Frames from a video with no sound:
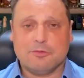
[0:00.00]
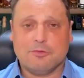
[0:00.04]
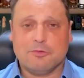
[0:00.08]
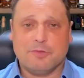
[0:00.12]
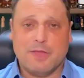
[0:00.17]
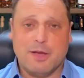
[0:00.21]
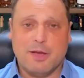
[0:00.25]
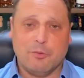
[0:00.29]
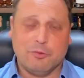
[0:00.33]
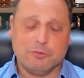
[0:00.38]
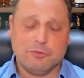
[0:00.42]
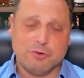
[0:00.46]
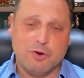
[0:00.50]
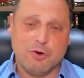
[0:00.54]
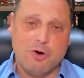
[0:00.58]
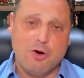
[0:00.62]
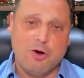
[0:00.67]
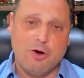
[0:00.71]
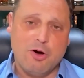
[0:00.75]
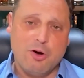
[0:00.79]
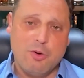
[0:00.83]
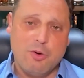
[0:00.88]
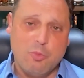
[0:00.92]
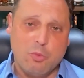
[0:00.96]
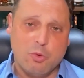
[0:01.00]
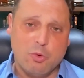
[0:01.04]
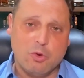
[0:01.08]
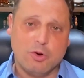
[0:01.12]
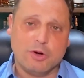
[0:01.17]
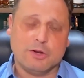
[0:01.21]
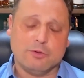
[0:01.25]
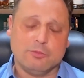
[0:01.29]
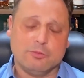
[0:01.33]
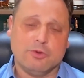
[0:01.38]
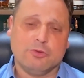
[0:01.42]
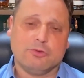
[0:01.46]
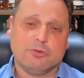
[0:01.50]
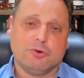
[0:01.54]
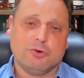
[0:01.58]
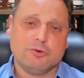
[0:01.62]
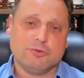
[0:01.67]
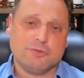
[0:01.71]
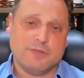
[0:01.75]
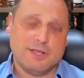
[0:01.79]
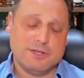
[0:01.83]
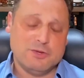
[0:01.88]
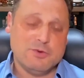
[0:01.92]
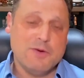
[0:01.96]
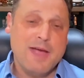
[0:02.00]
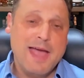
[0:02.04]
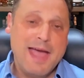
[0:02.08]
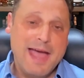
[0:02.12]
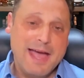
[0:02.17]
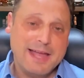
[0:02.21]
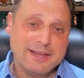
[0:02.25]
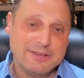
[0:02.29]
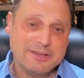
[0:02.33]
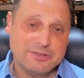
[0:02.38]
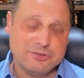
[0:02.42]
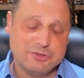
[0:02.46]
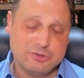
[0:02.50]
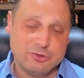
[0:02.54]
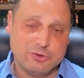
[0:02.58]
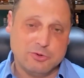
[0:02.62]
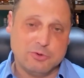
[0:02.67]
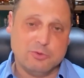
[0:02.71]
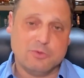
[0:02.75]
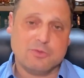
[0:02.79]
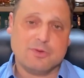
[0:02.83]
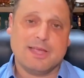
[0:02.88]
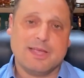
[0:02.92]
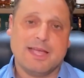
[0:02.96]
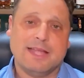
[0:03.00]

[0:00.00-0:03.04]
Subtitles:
that was all work and research that you had to do,